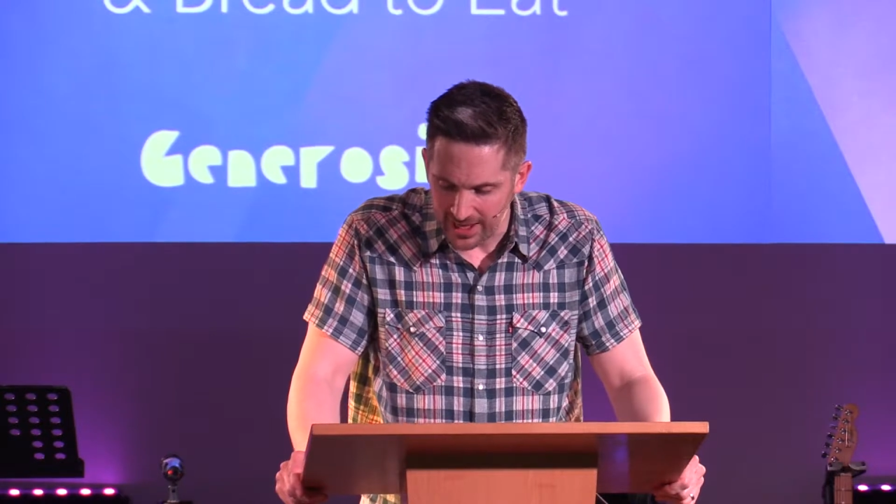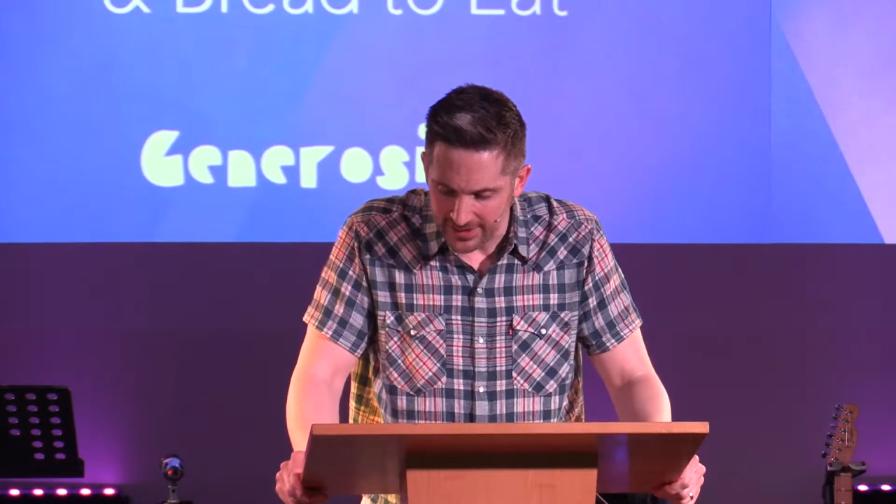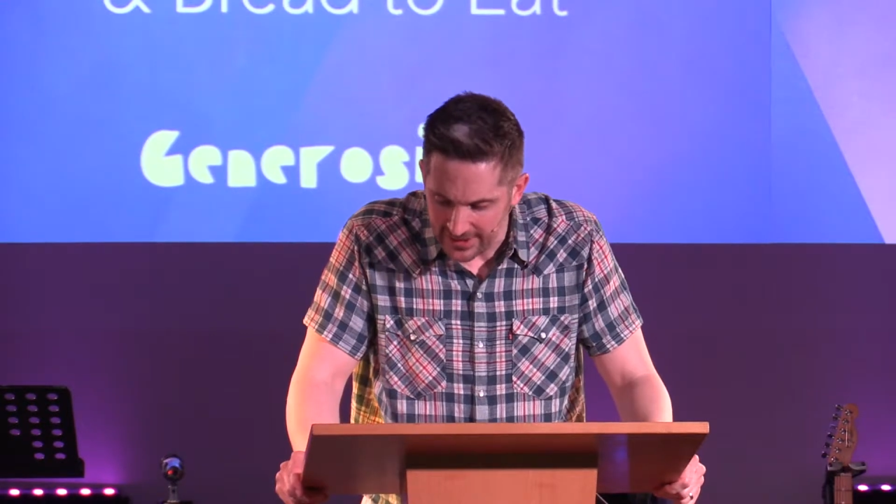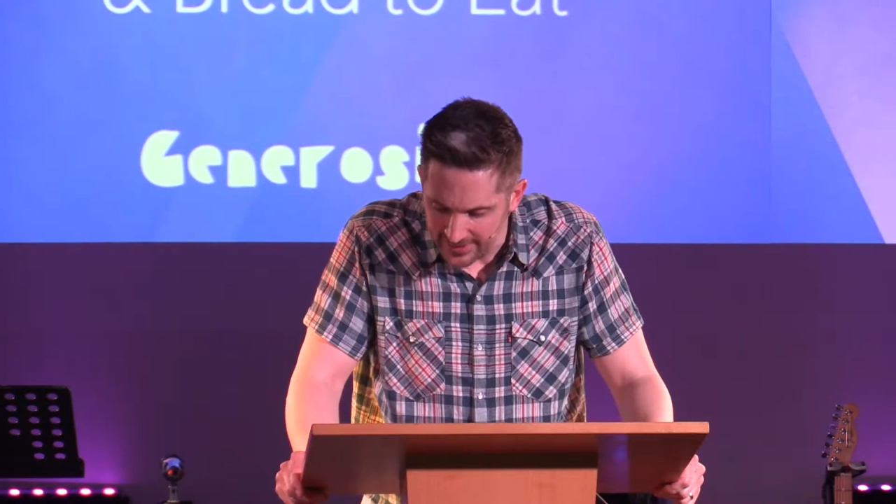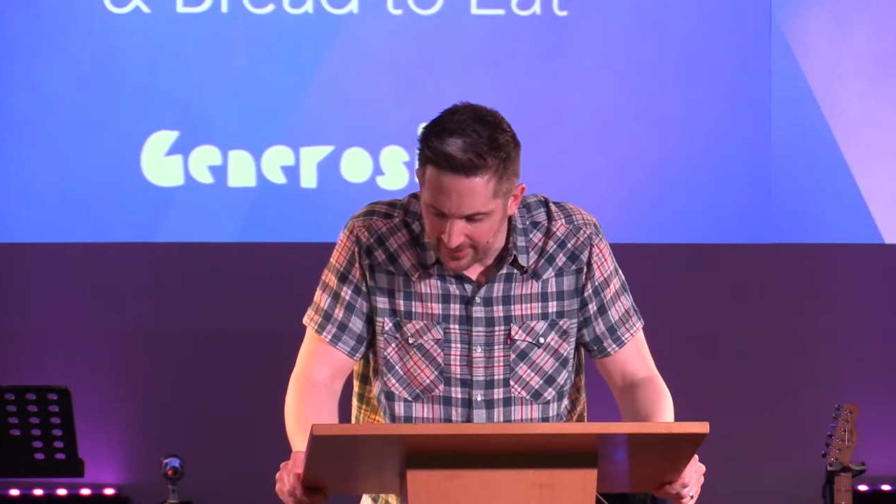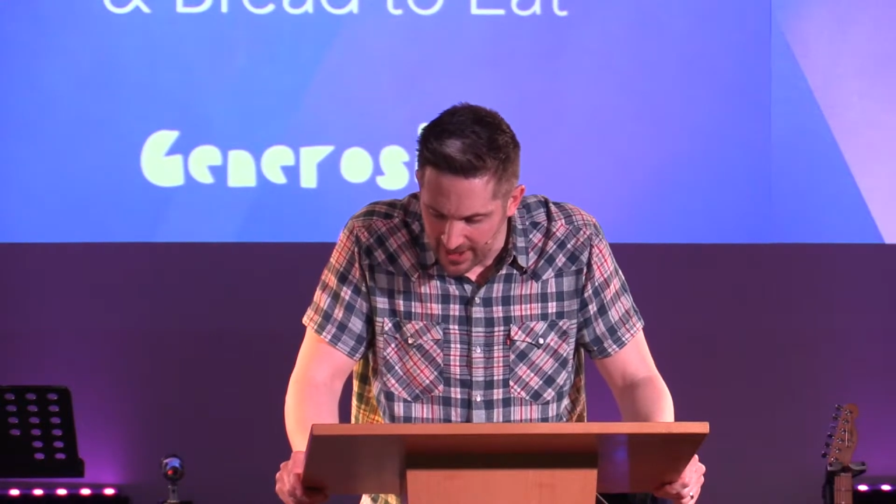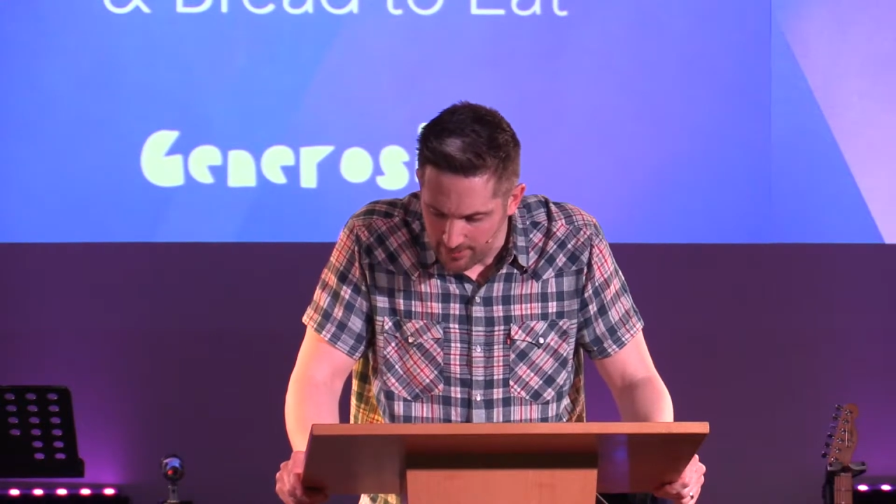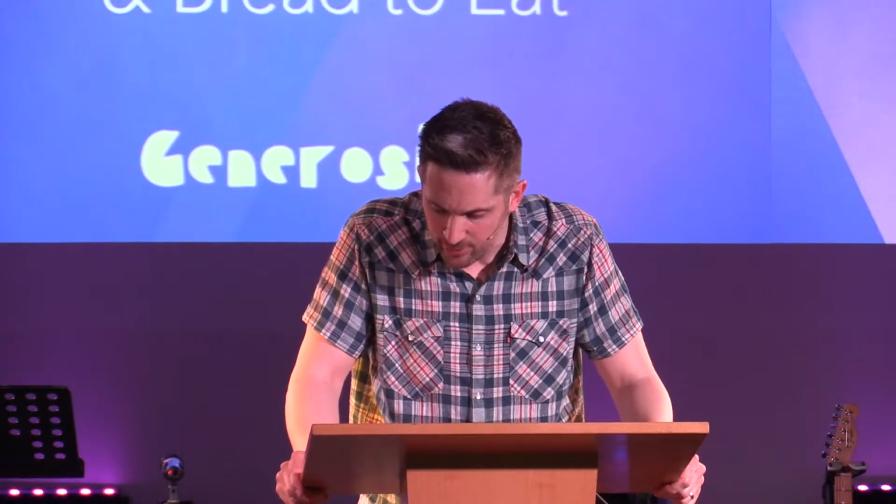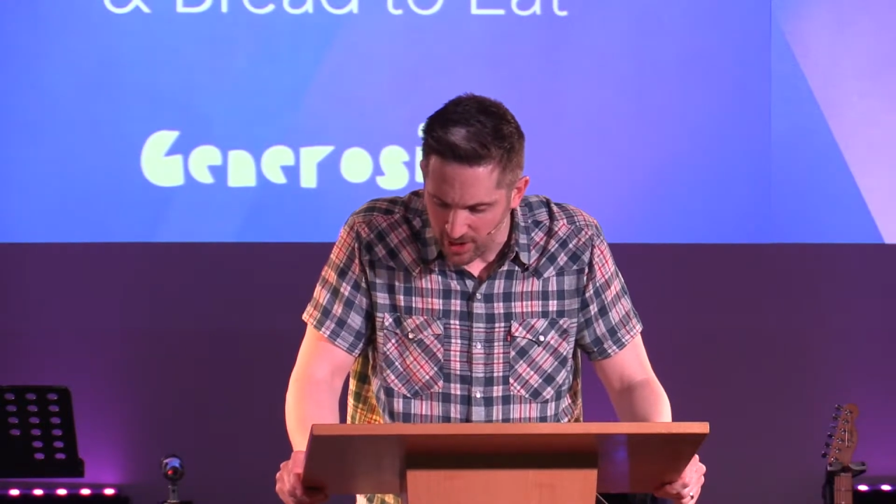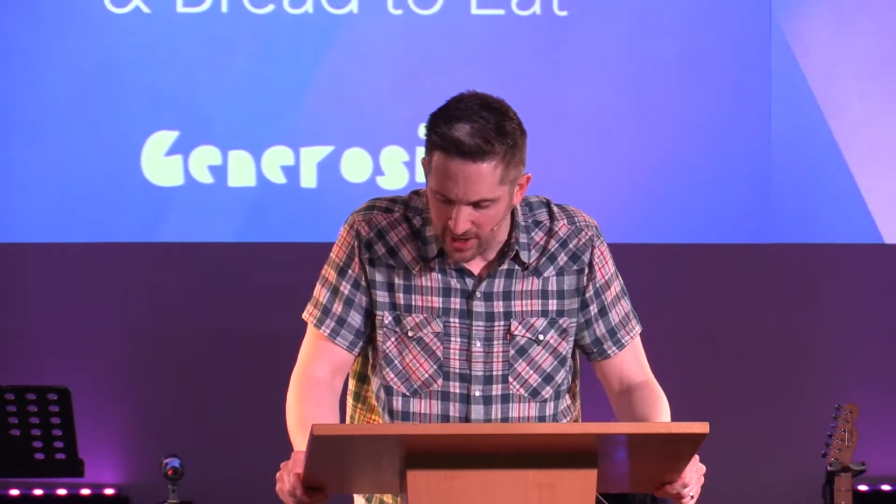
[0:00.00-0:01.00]
And in
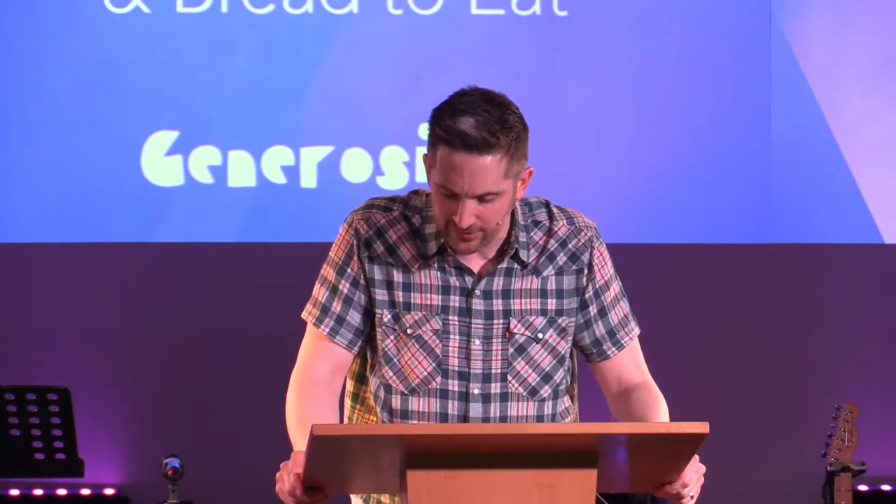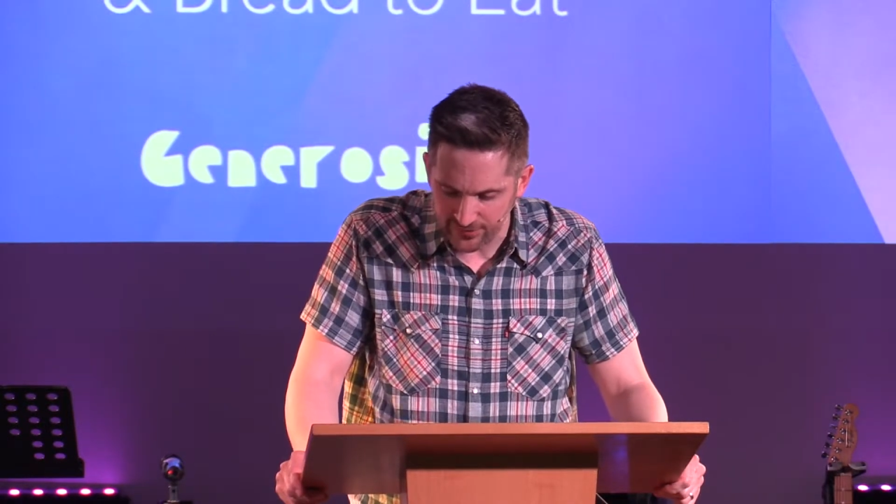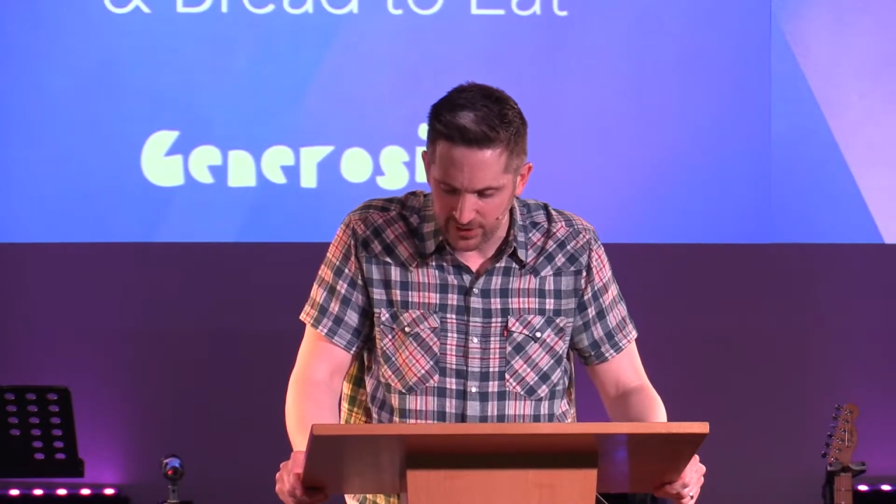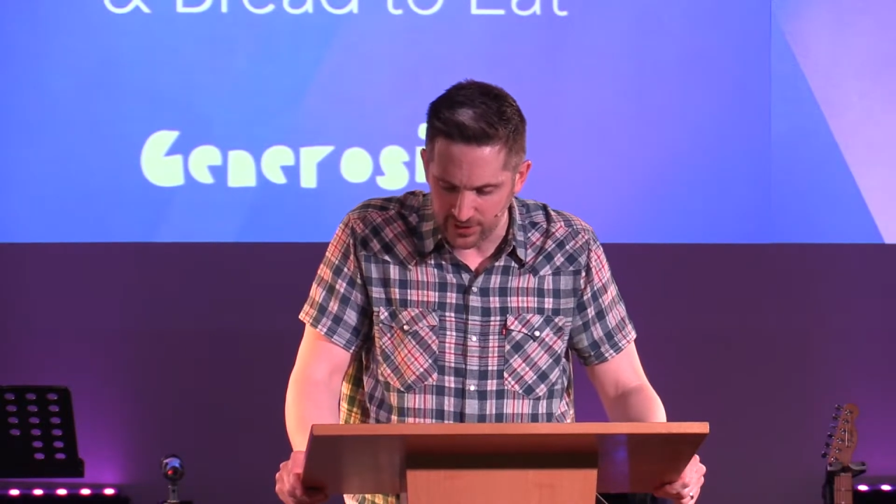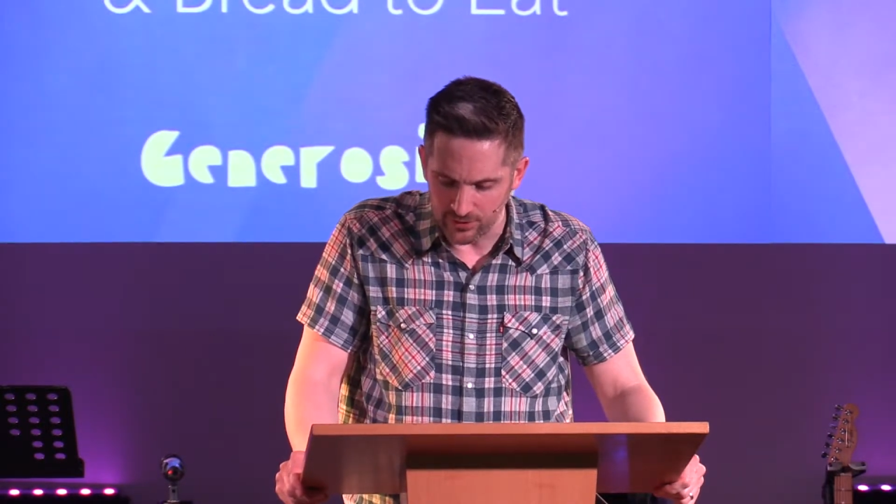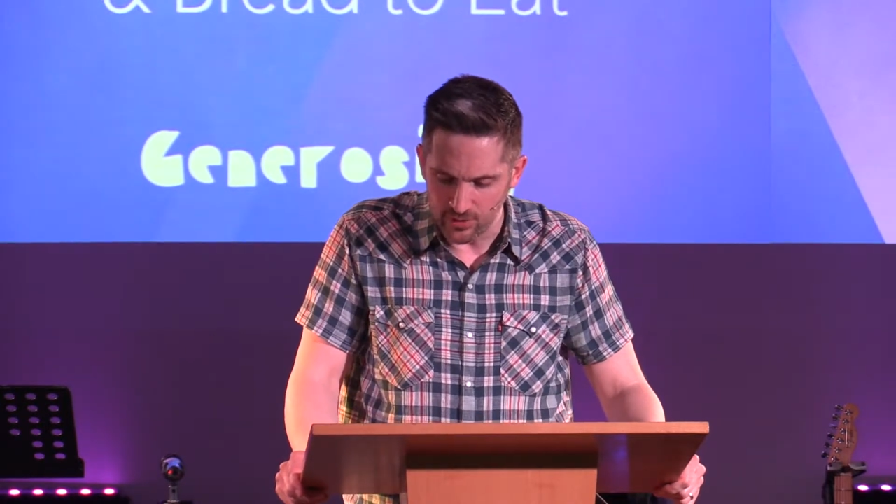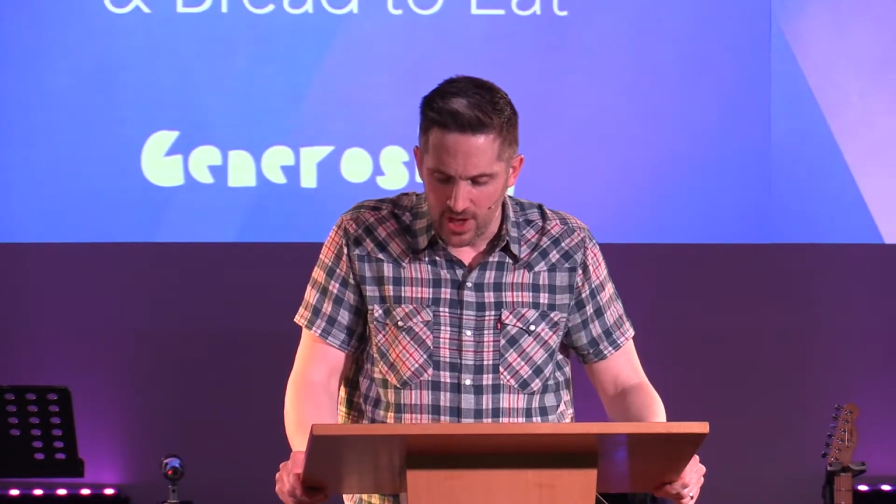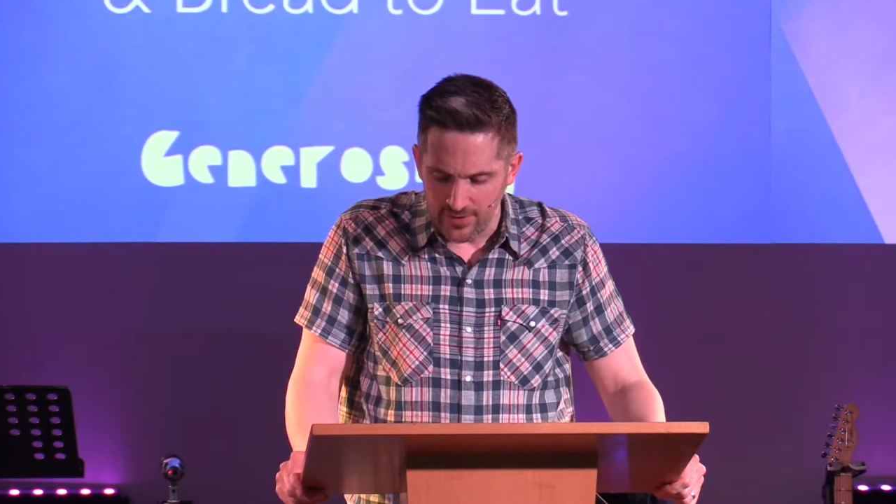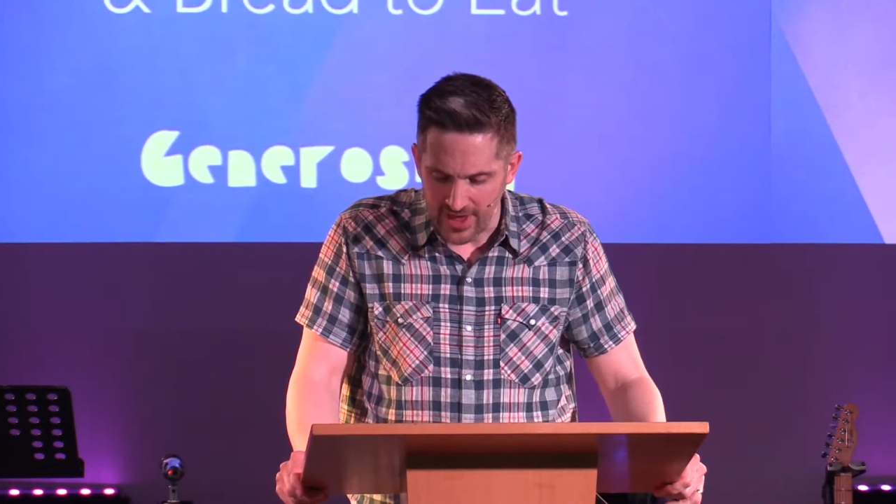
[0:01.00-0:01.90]
their prayers for you,